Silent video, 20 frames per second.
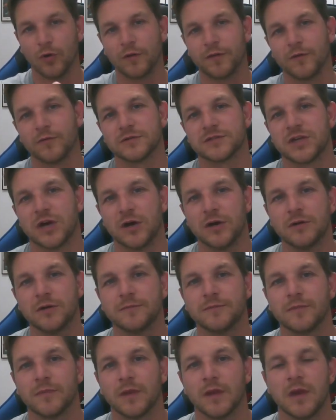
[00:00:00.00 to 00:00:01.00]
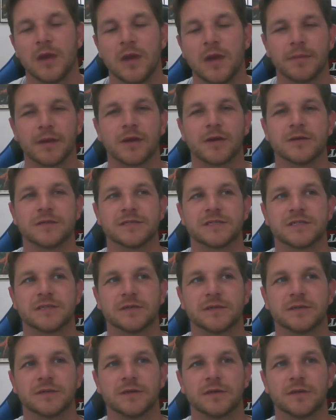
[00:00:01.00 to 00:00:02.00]
thoughts are,
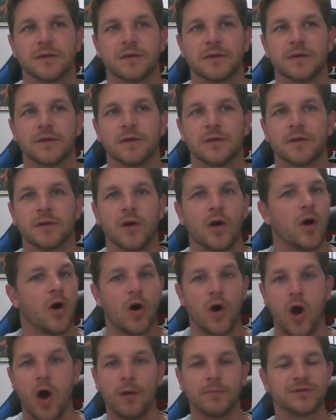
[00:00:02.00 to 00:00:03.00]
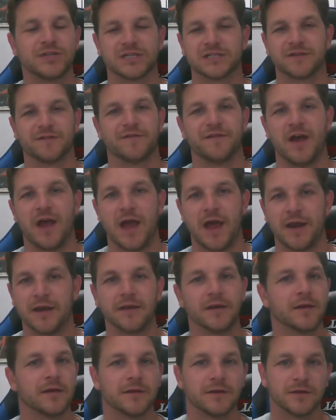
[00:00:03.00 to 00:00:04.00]
because I'm just a
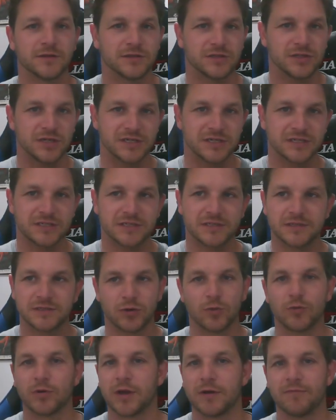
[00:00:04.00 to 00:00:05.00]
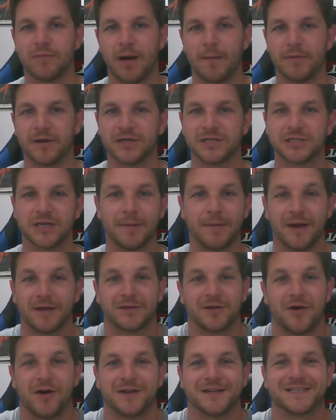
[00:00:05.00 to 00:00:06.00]
fan, just talking rubbish about
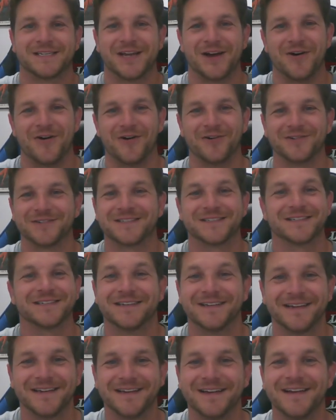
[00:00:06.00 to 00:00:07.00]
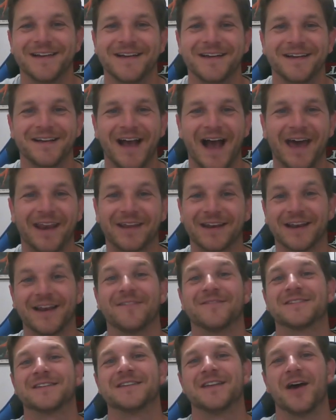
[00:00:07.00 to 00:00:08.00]
dinosaurs, and I'd
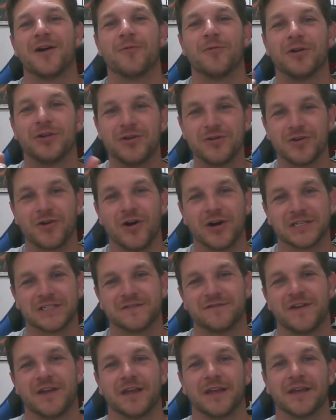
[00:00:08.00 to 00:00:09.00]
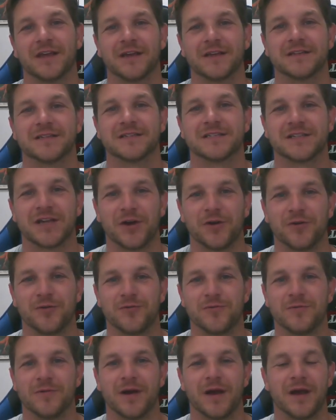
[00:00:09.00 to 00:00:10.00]
love to know what you guys think. So
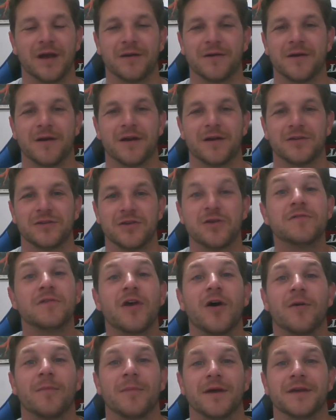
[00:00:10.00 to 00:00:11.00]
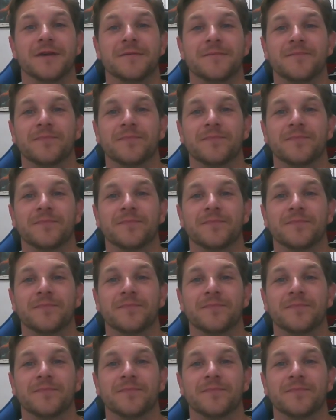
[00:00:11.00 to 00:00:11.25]
you tell me,